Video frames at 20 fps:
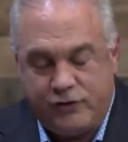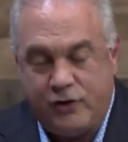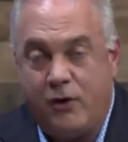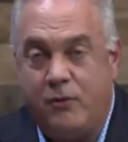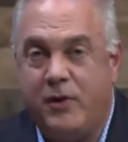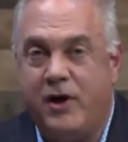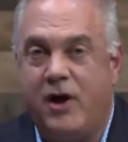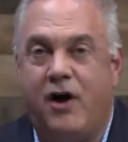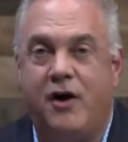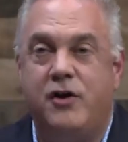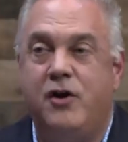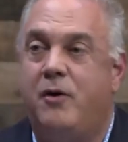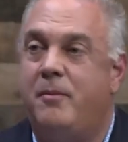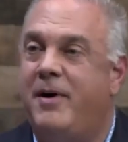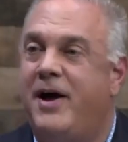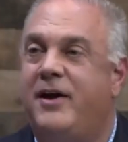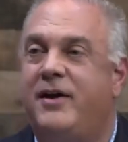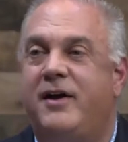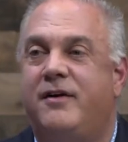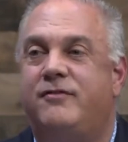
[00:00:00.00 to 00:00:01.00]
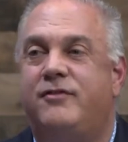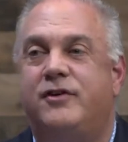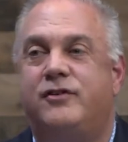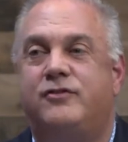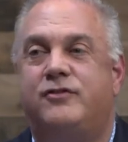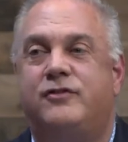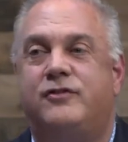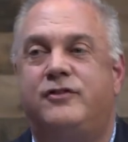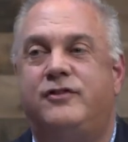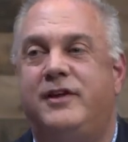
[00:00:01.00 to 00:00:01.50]
So we all know Mount
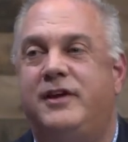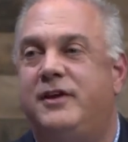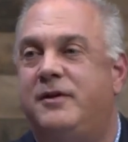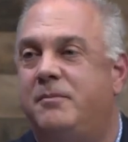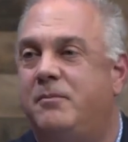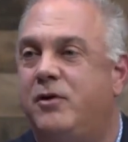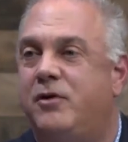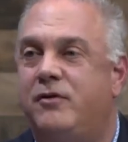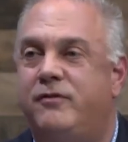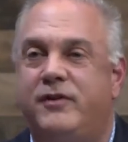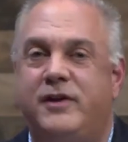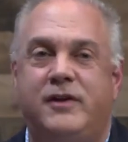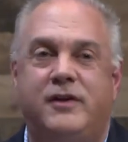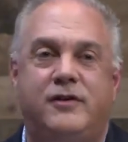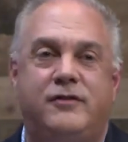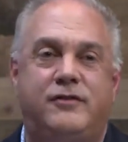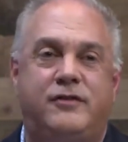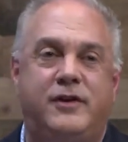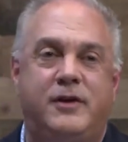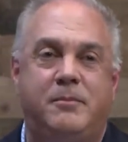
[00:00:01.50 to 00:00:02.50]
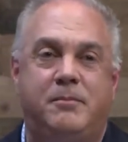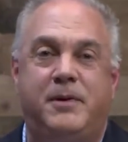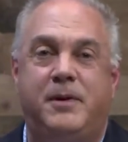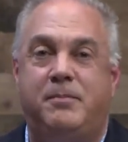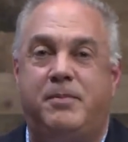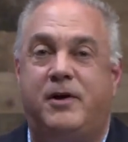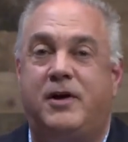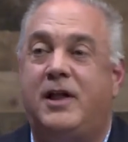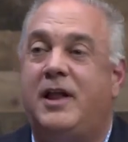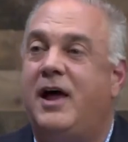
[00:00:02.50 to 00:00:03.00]
Everest, seen the movies, seen
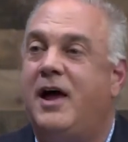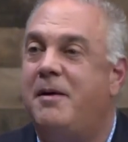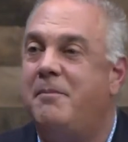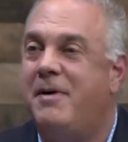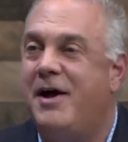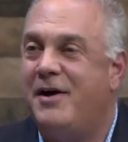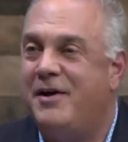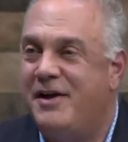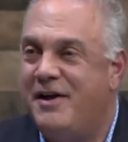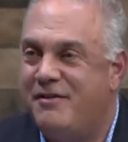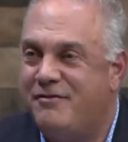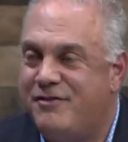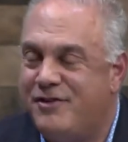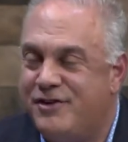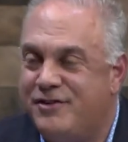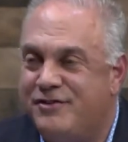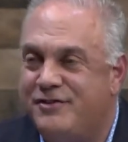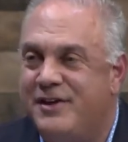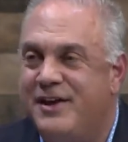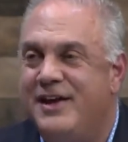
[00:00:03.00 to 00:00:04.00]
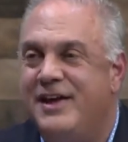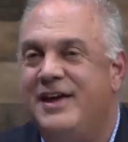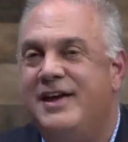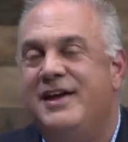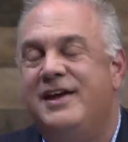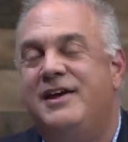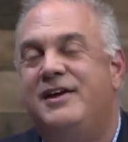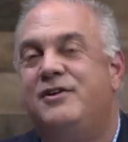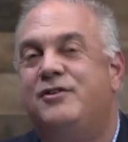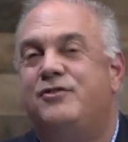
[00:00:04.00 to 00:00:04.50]
people climb Mount Everest.
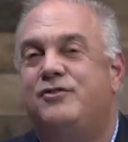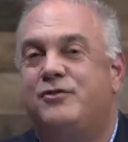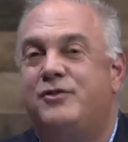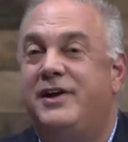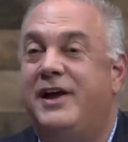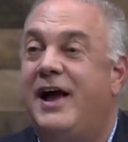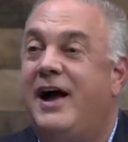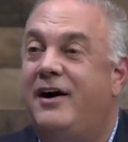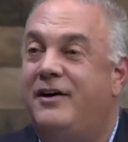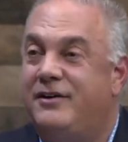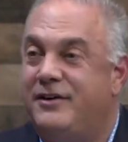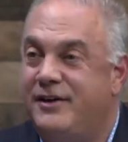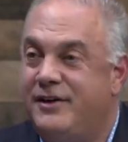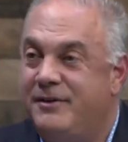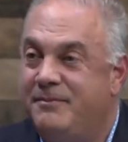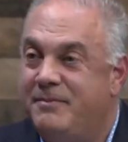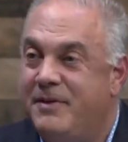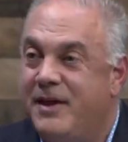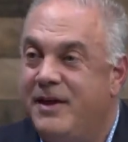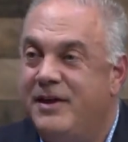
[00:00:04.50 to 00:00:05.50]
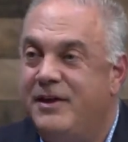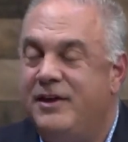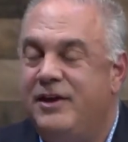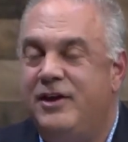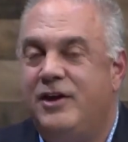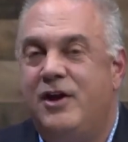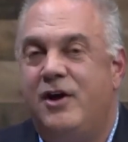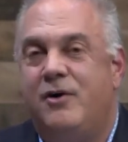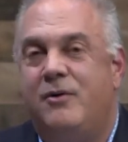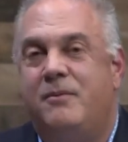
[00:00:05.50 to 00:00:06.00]
Here's the reality.
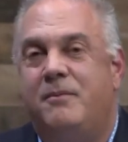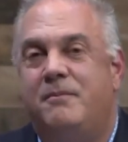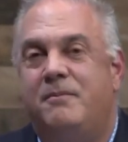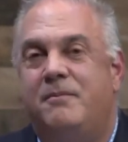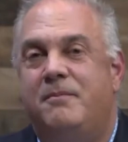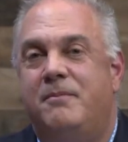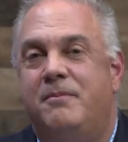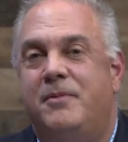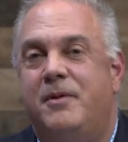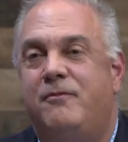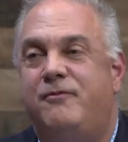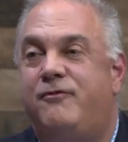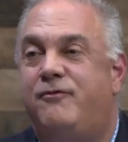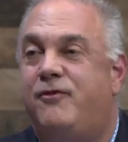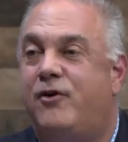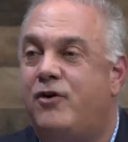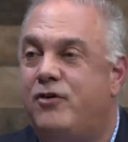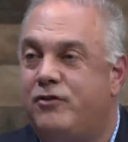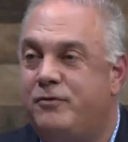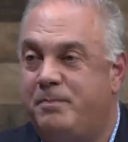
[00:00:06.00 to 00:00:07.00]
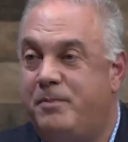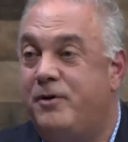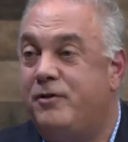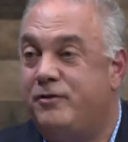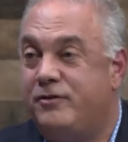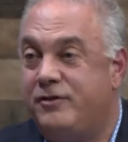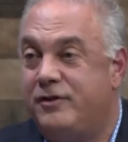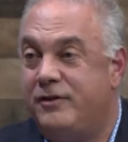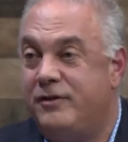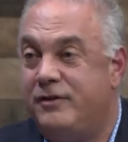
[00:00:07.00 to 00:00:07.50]
The first
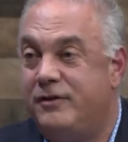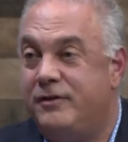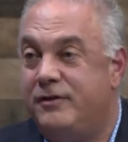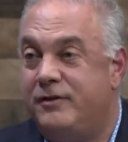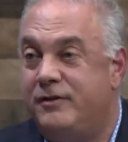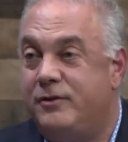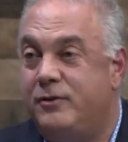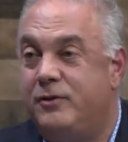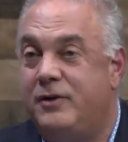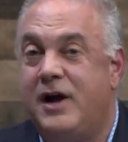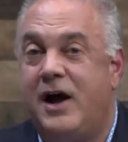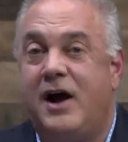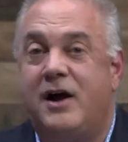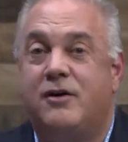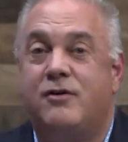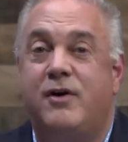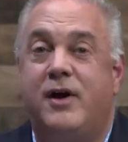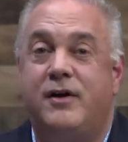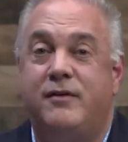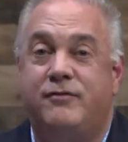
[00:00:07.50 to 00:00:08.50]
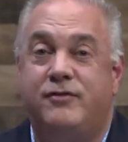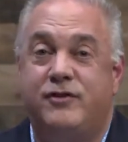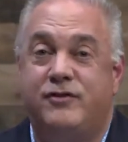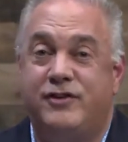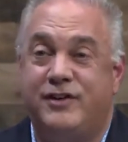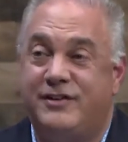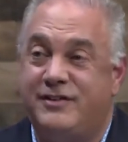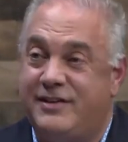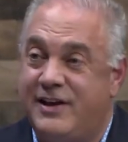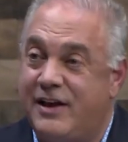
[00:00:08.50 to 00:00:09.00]
person who got credit for
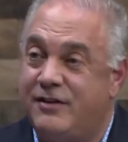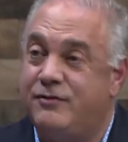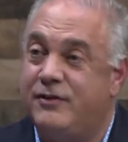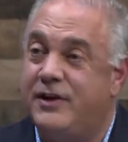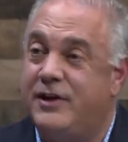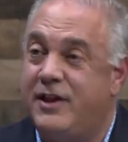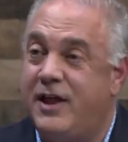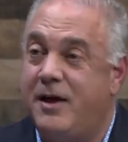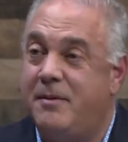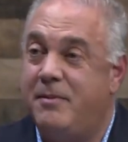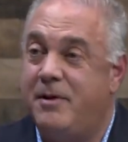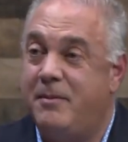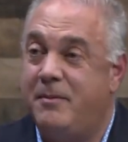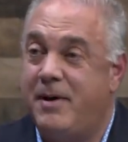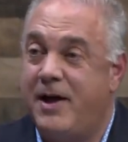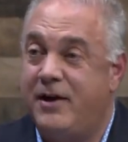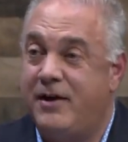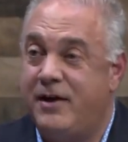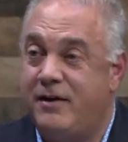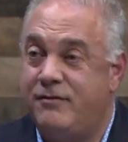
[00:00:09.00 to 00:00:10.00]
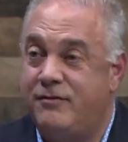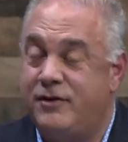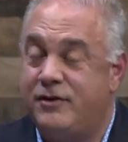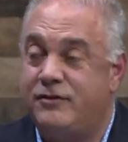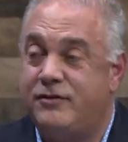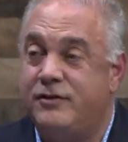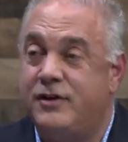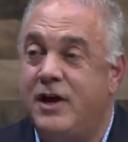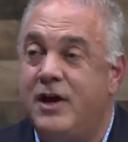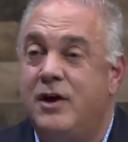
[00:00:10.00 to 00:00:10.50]
successfully climbing Mount
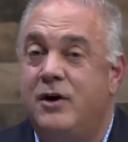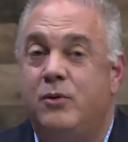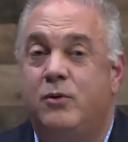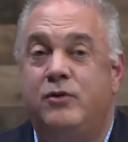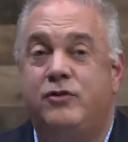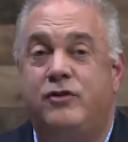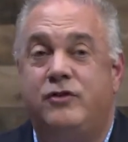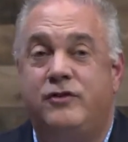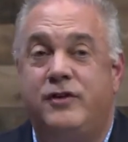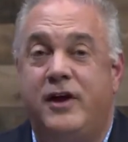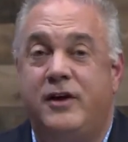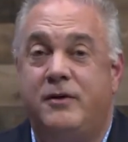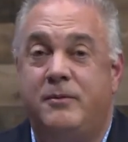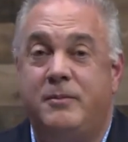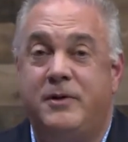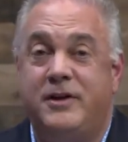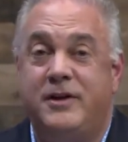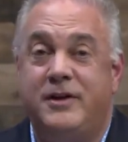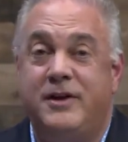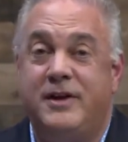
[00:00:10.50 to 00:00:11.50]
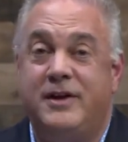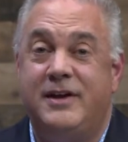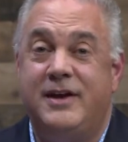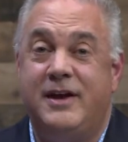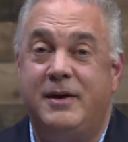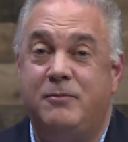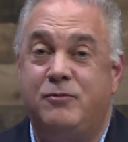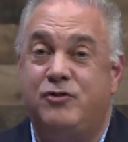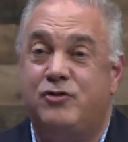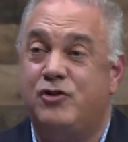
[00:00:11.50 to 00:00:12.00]
Everest was a gentleman
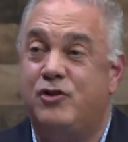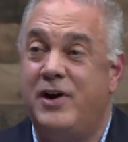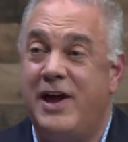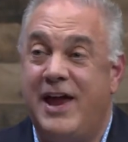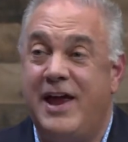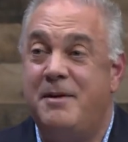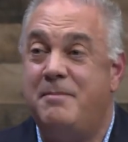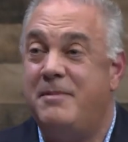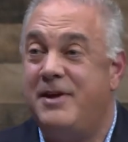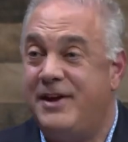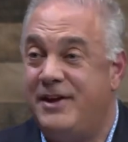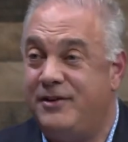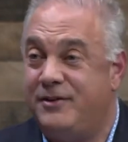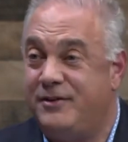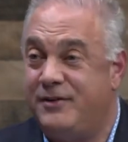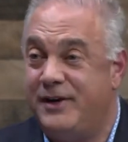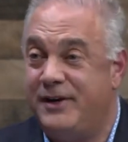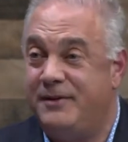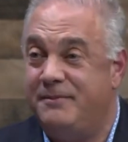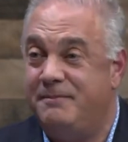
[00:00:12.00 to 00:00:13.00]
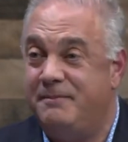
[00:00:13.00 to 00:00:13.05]
named Sir Edmund Hillary.